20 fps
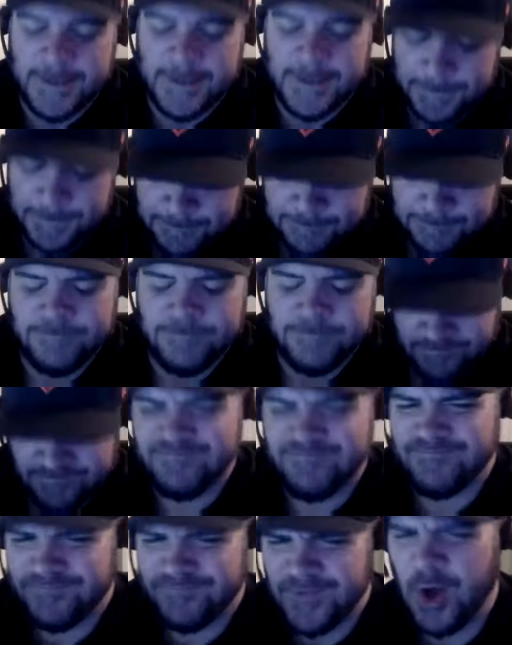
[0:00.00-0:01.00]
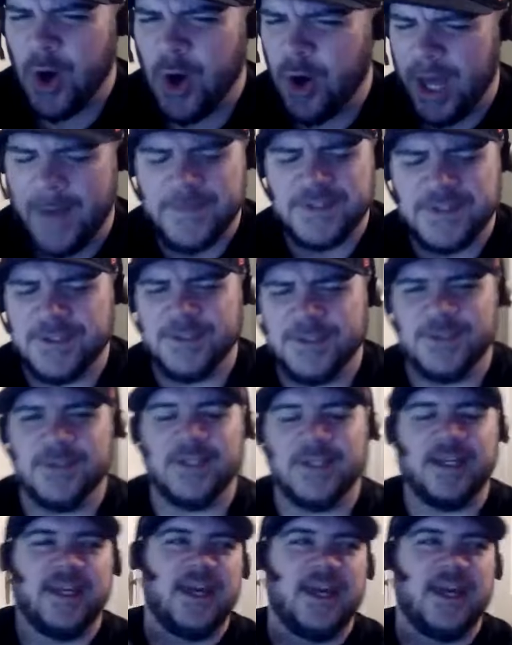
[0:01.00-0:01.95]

this? Oh, absolutely.